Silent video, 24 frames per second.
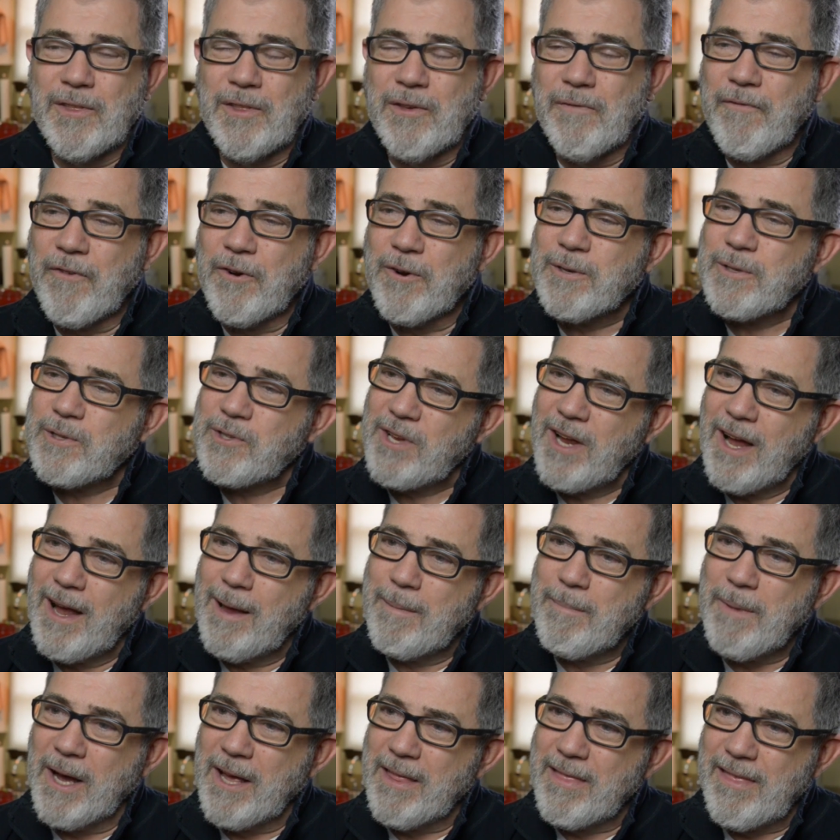The first
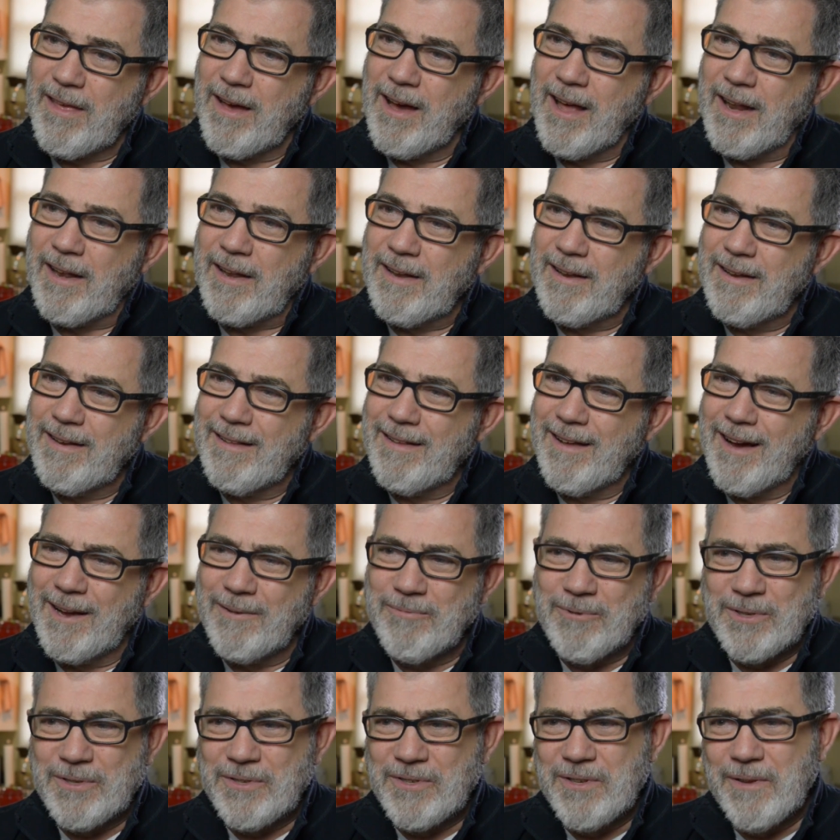time I thought I
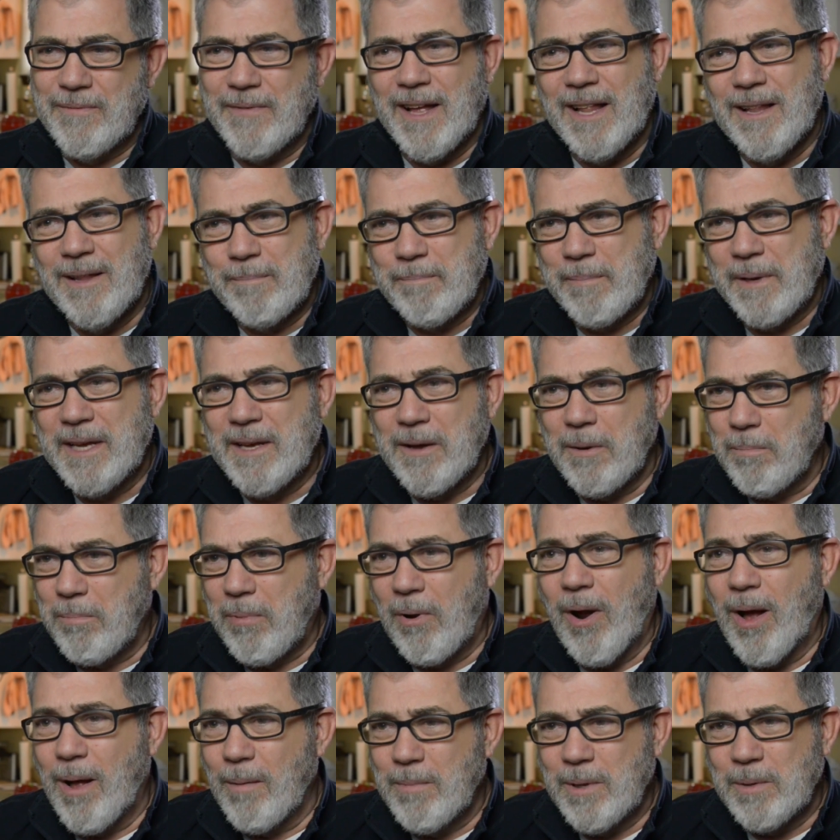was developing a
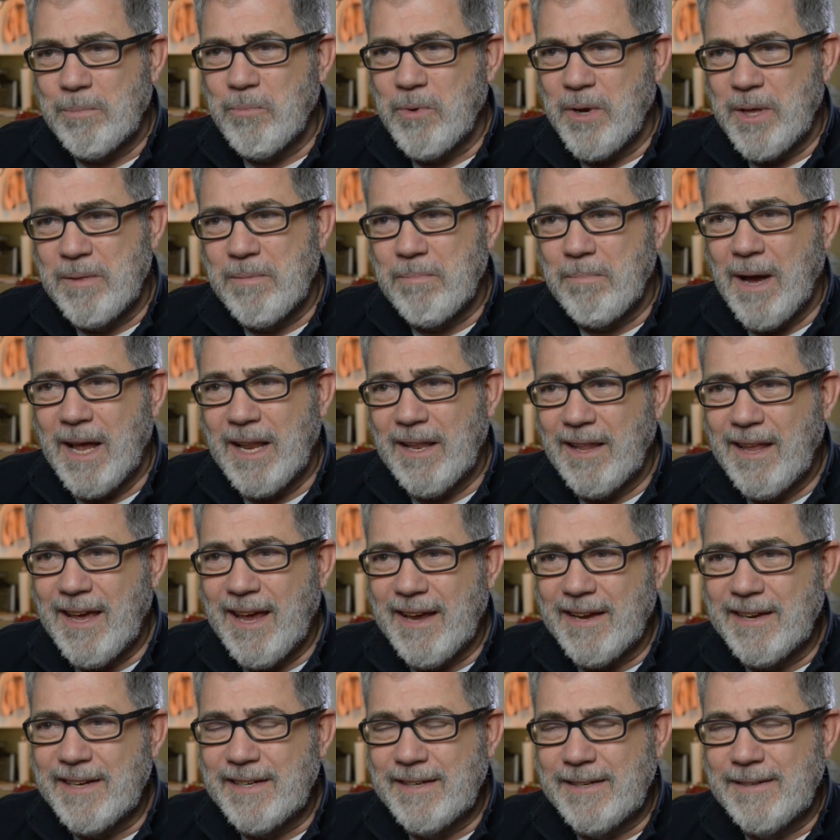problem with my
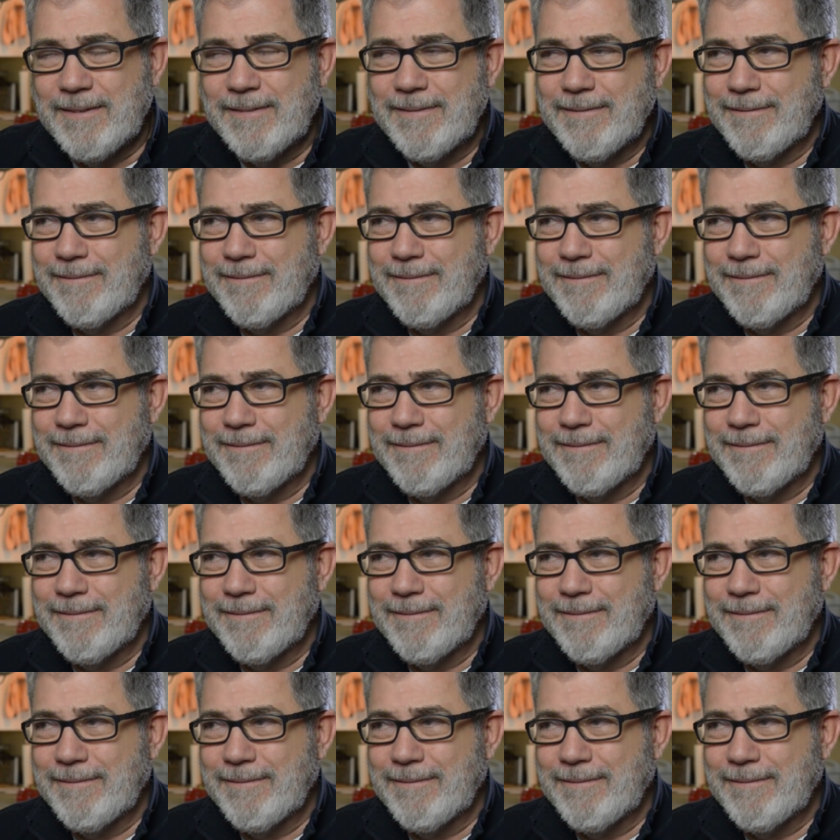leg